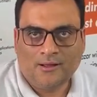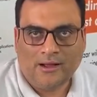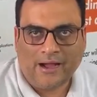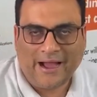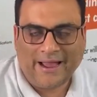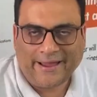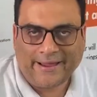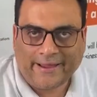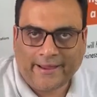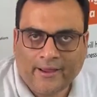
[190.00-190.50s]

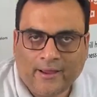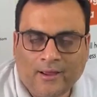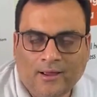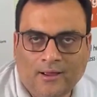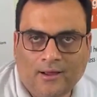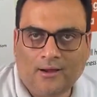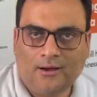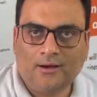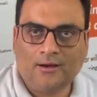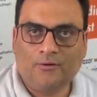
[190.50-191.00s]
Hi,
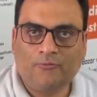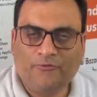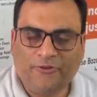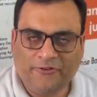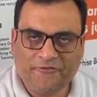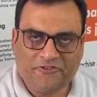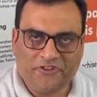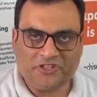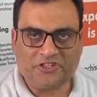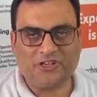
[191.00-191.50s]
uh,
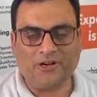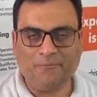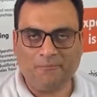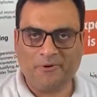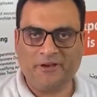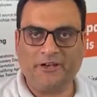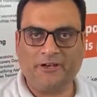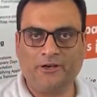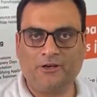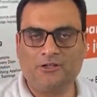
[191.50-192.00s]
we've just
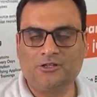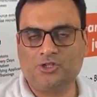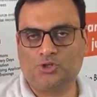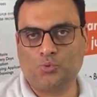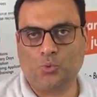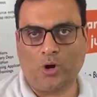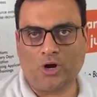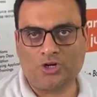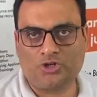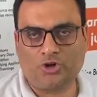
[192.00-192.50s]
completed this
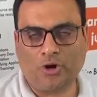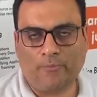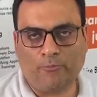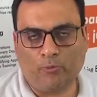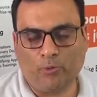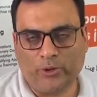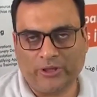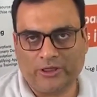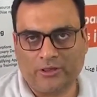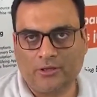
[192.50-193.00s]
workshop
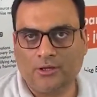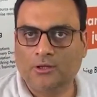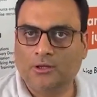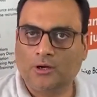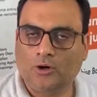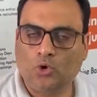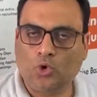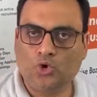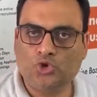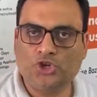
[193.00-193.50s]
with
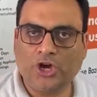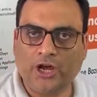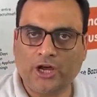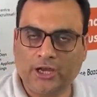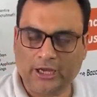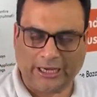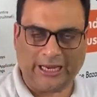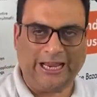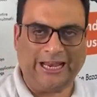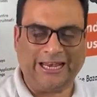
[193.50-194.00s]

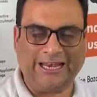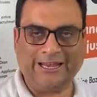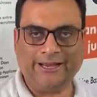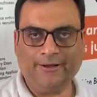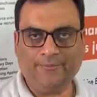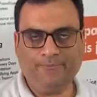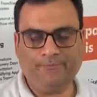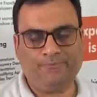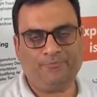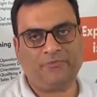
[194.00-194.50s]
Koja
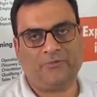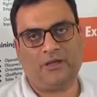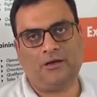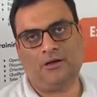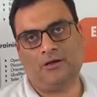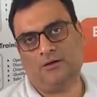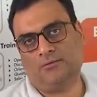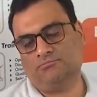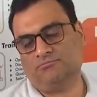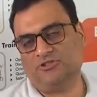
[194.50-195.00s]
India.
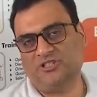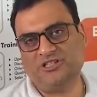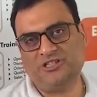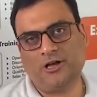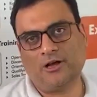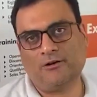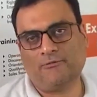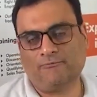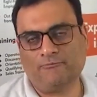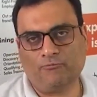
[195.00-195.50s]
Uh, these
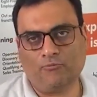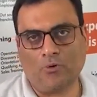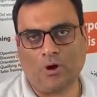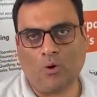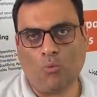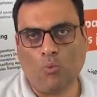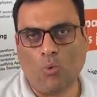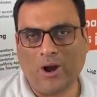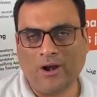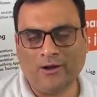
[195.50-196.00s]
are
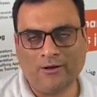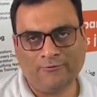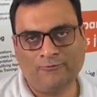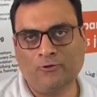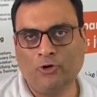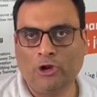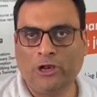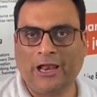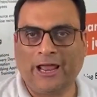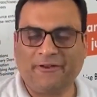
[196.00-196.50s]
wonderful
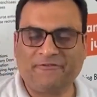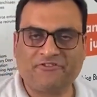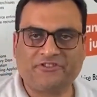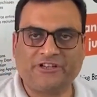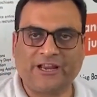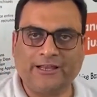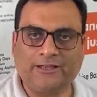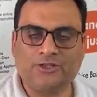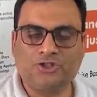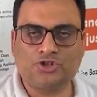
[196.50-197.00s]

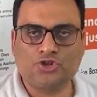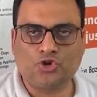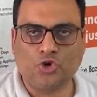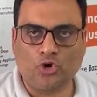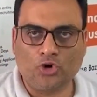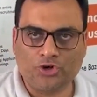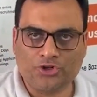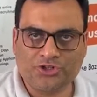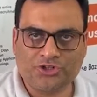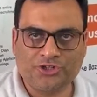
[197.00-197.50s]
lifestyle
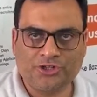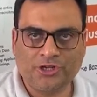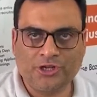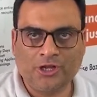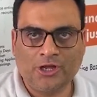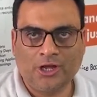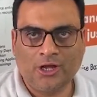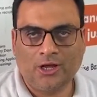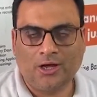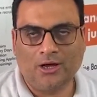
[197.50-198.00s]
stores
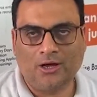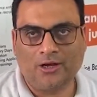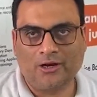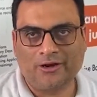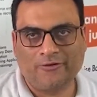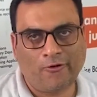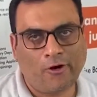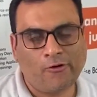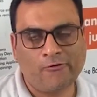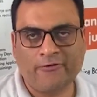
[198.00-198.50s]
uh,
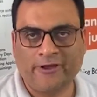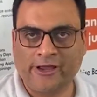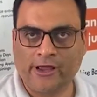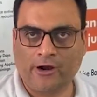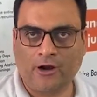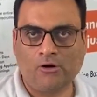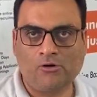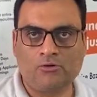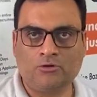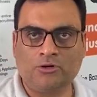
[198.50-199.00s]
revolving
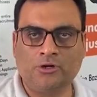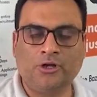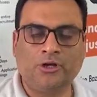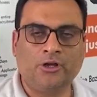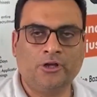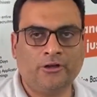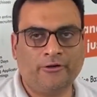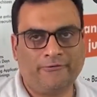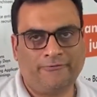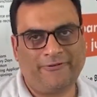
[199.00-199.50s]
around
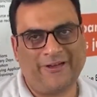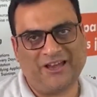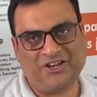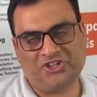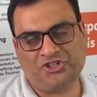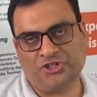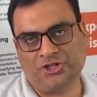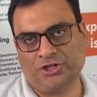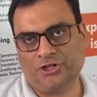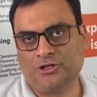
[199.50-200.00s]

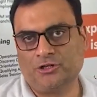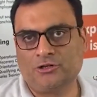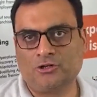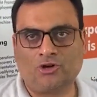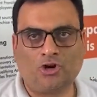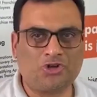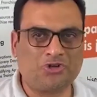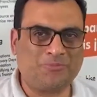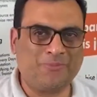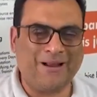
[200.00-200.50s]
fashion,
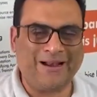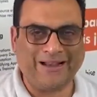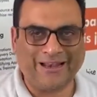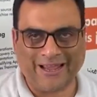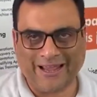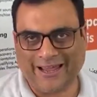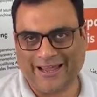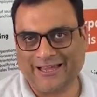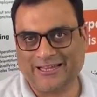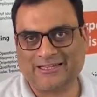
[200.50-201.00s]

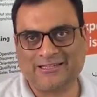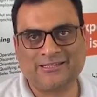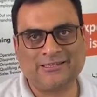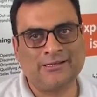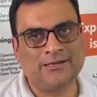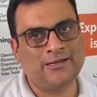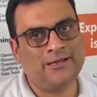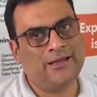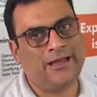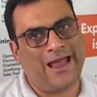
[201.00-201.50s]
cosmetics,
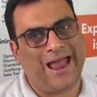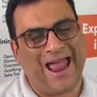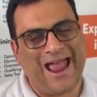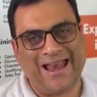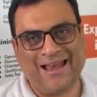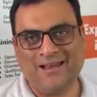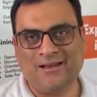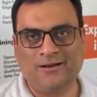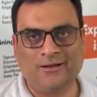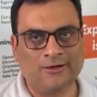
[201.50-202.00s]

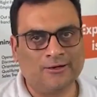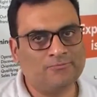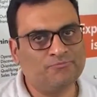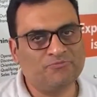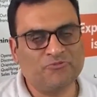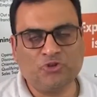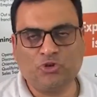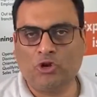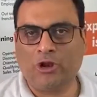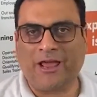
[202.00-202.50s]
and uh,
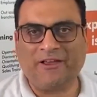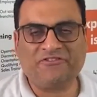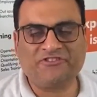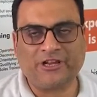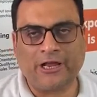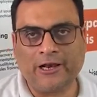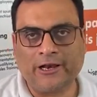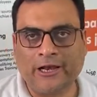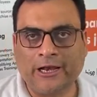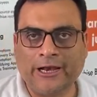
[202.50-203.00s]
you know
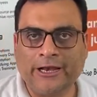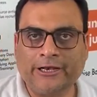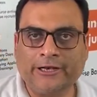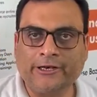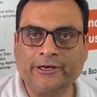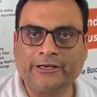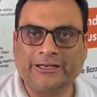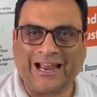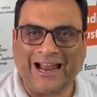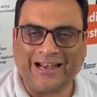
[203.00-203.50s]
lifestyle
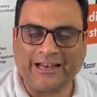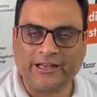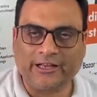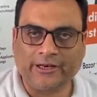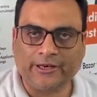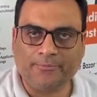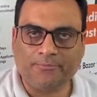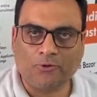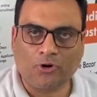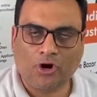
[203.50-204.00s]
related
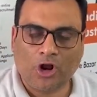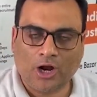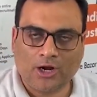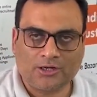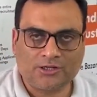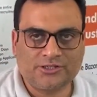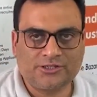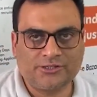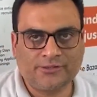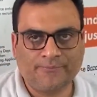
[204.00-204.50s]
category
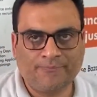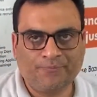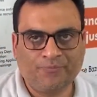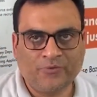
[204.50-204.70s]
products.